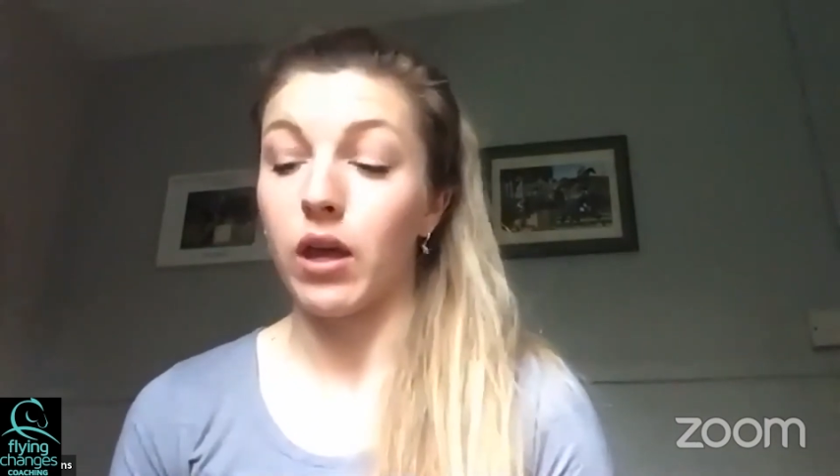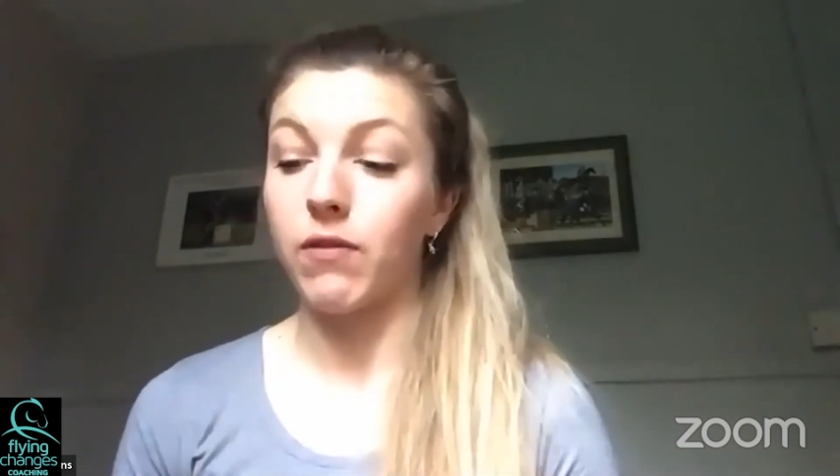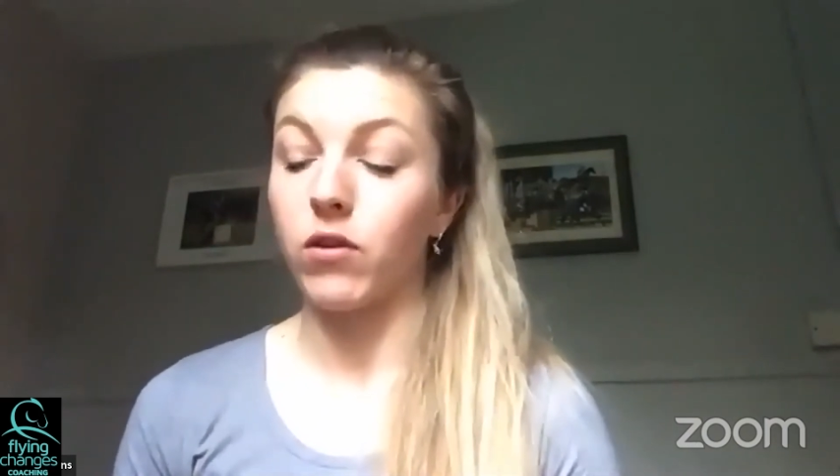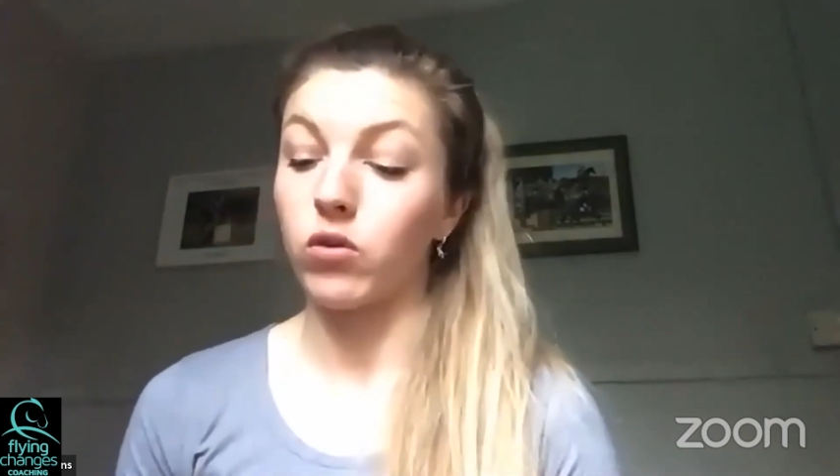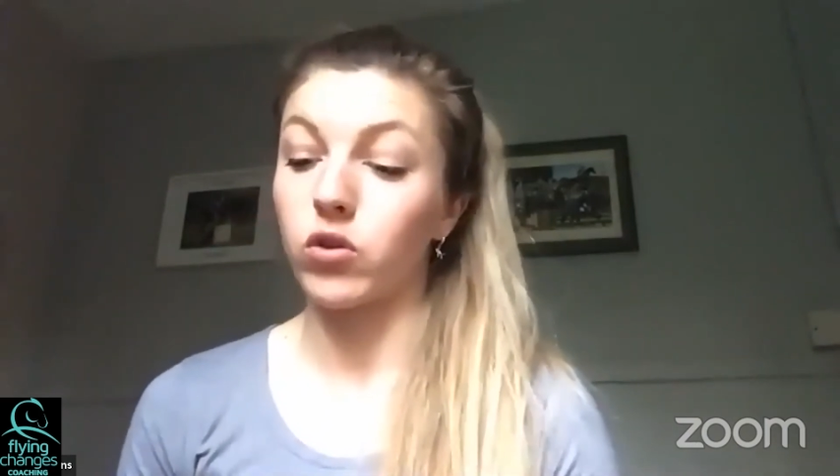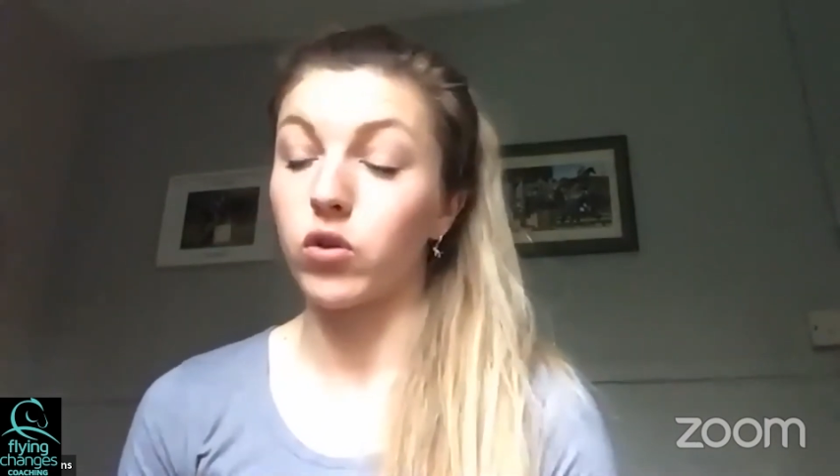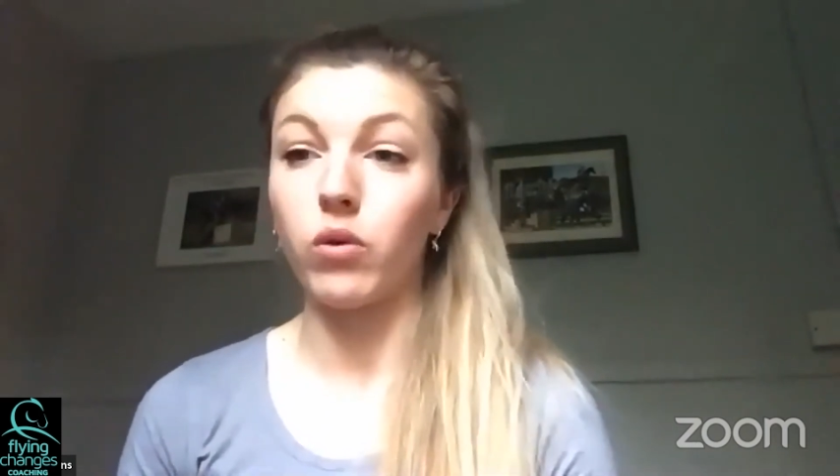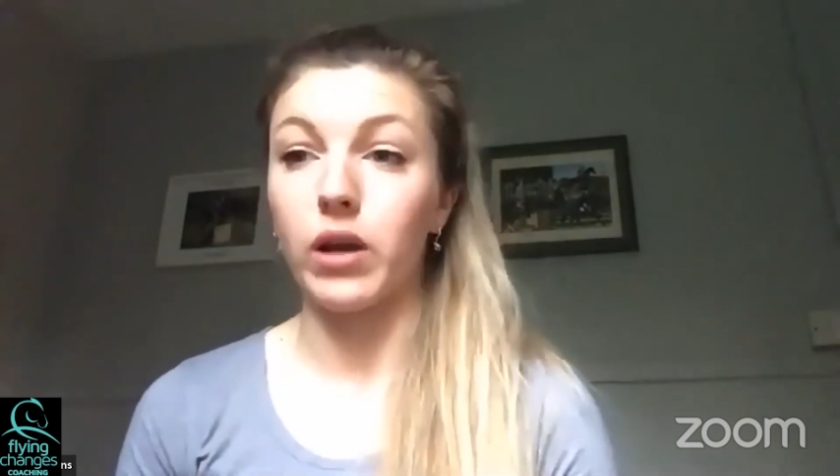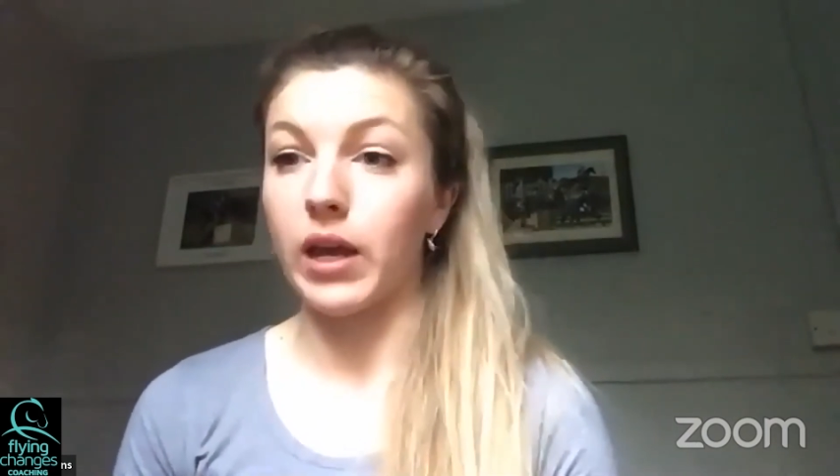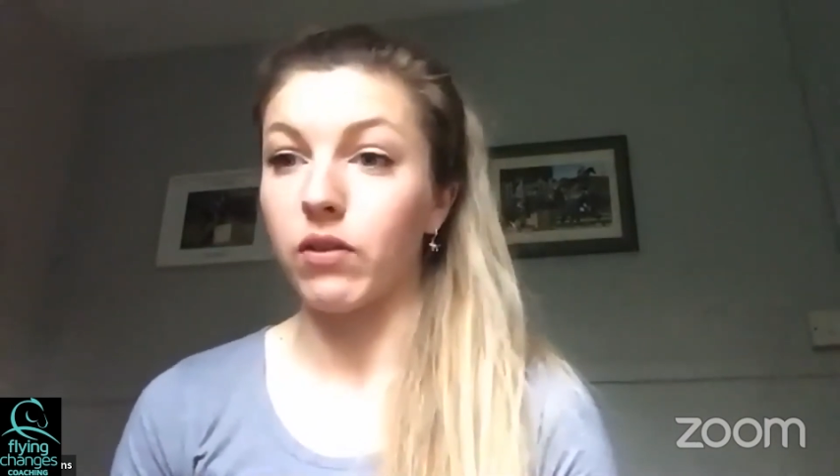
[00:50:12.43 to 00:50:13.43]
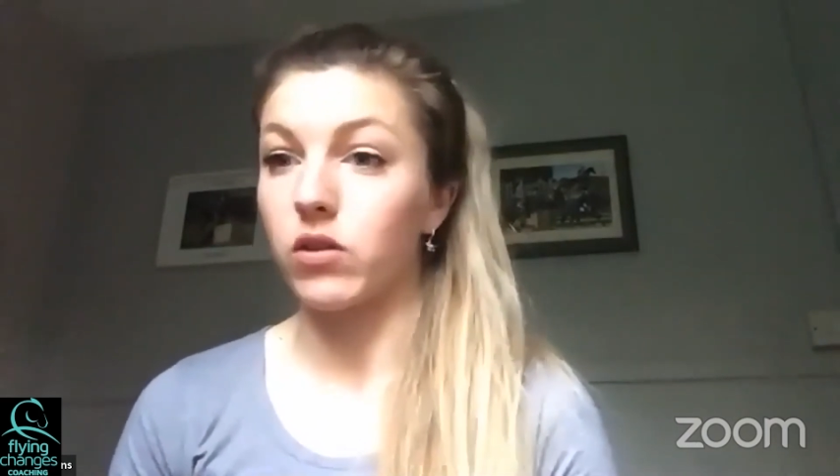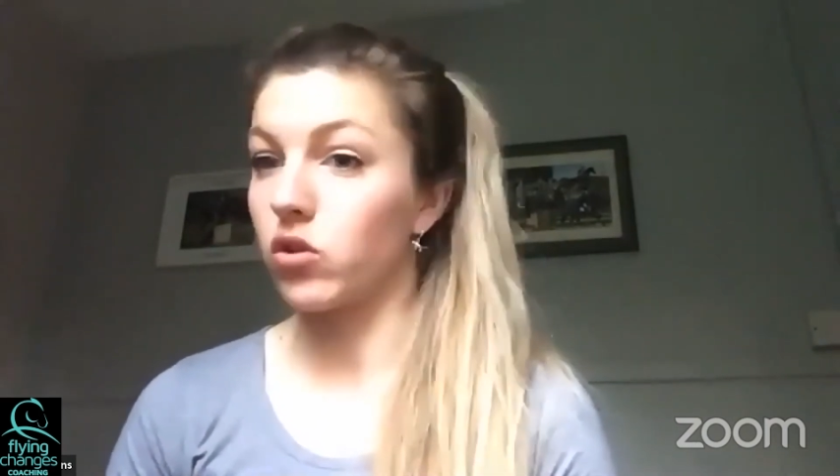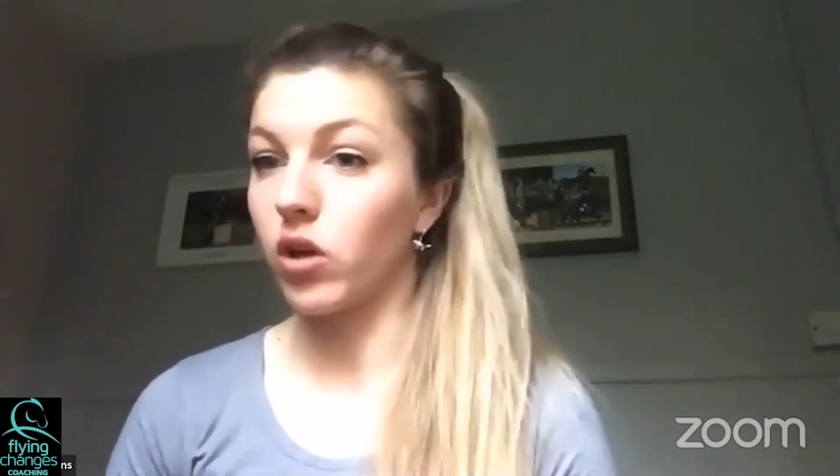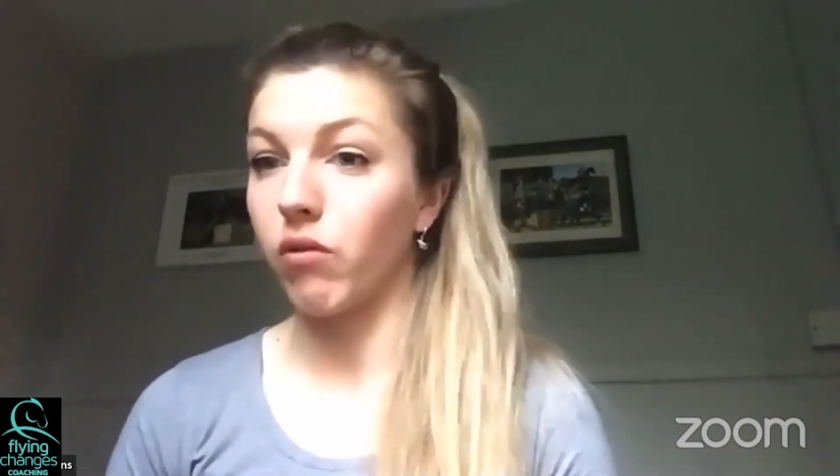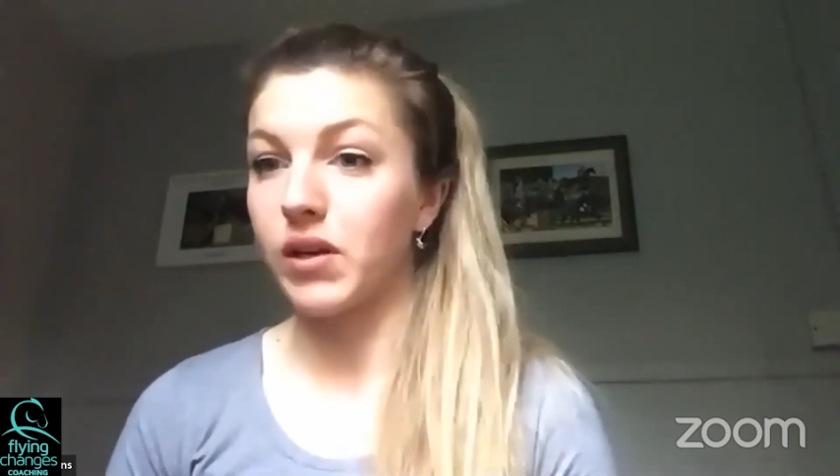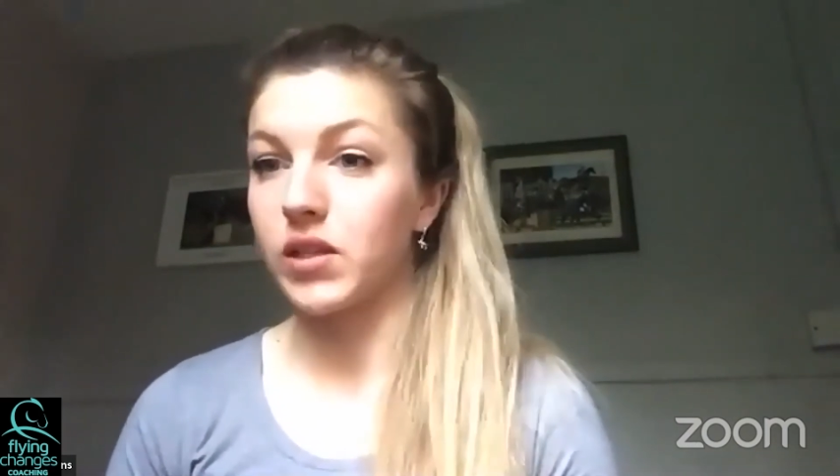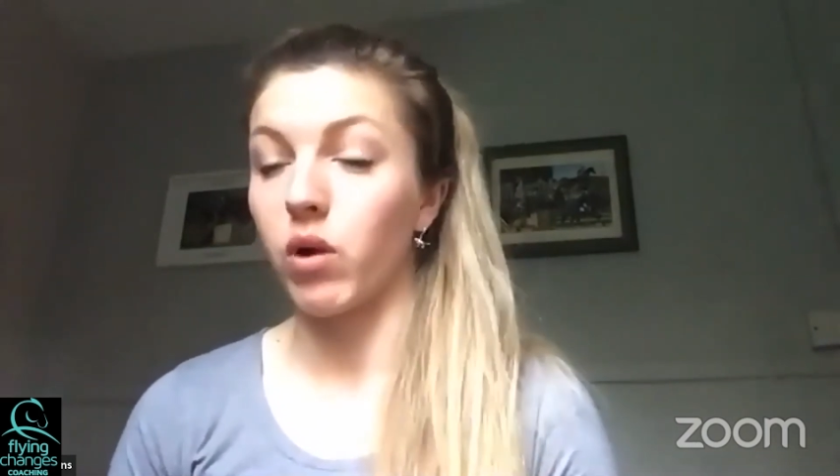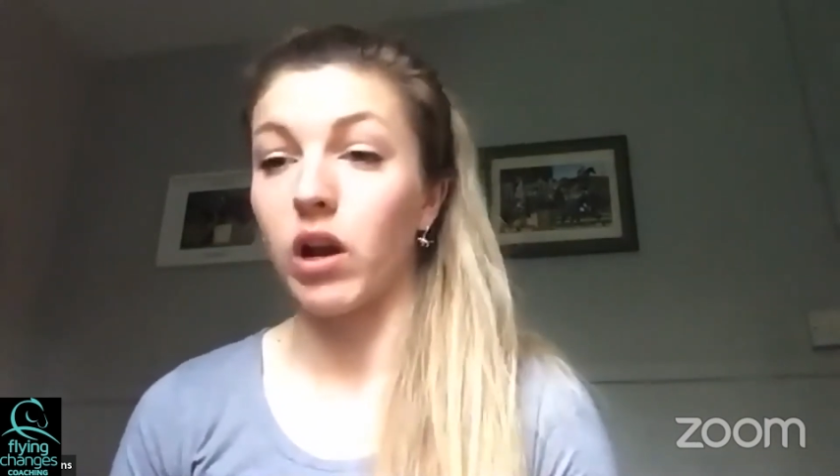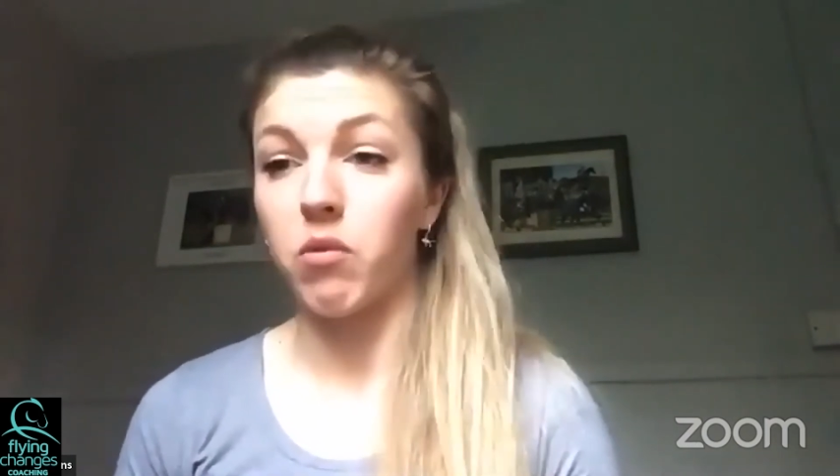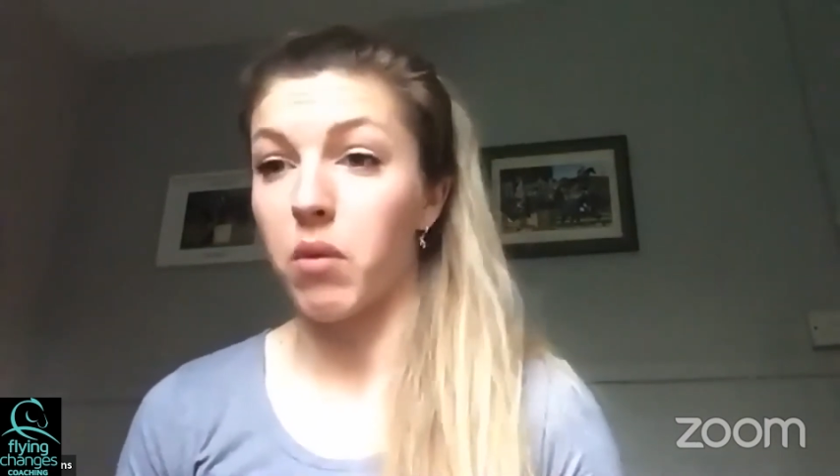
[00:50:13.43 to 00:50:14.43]
if you're schooling, there's no reason
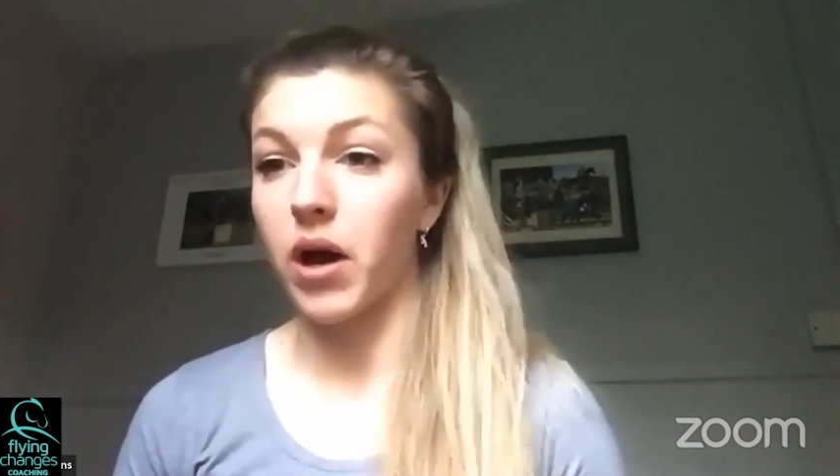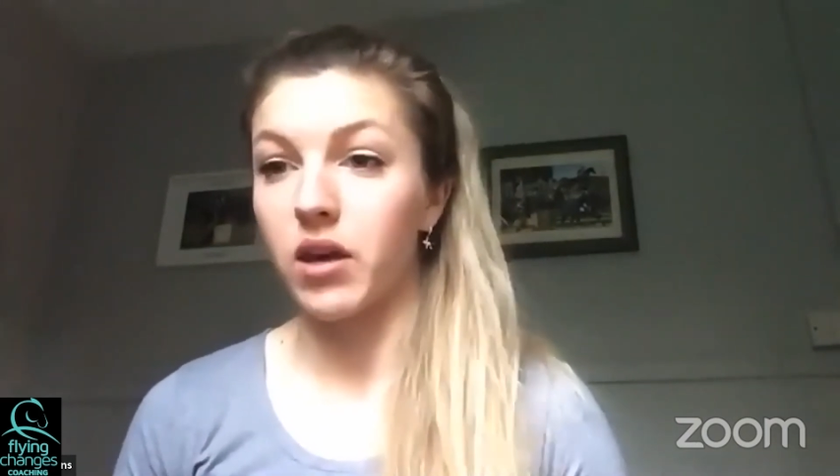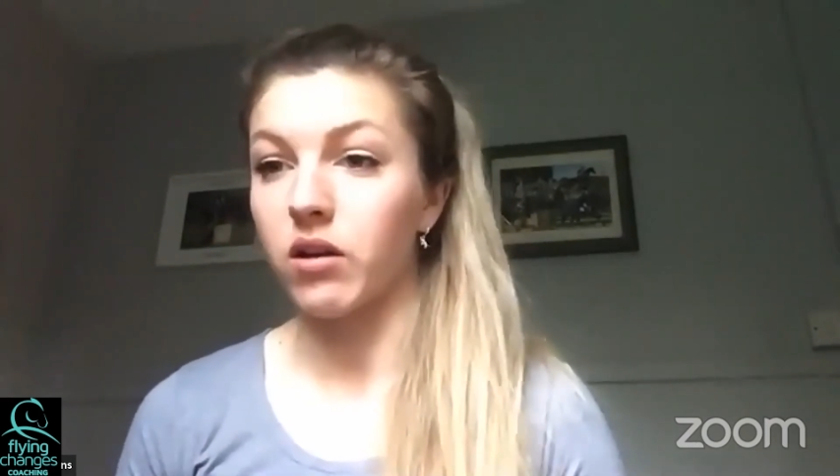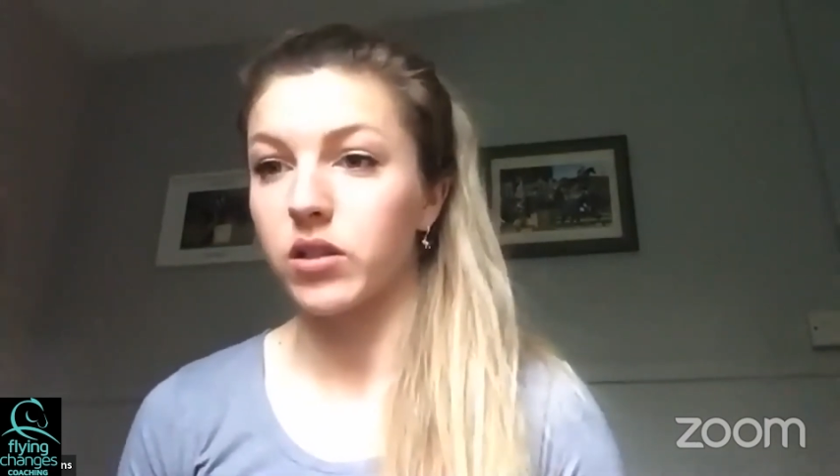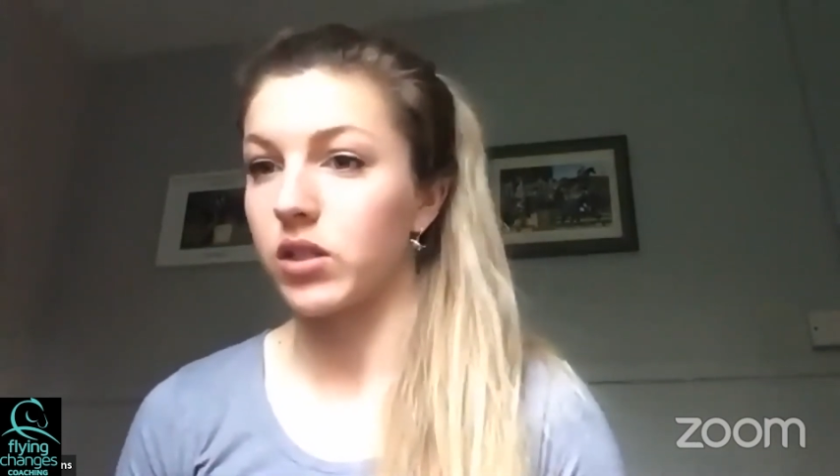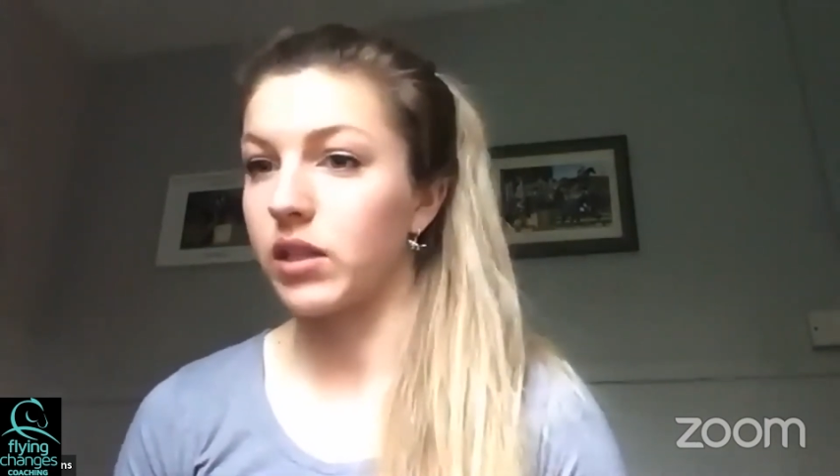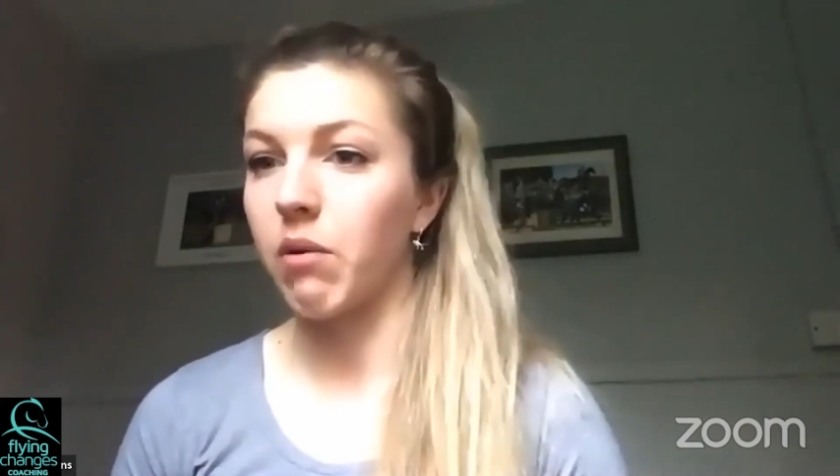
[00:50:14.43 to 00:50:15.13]
why, like with my youngsters,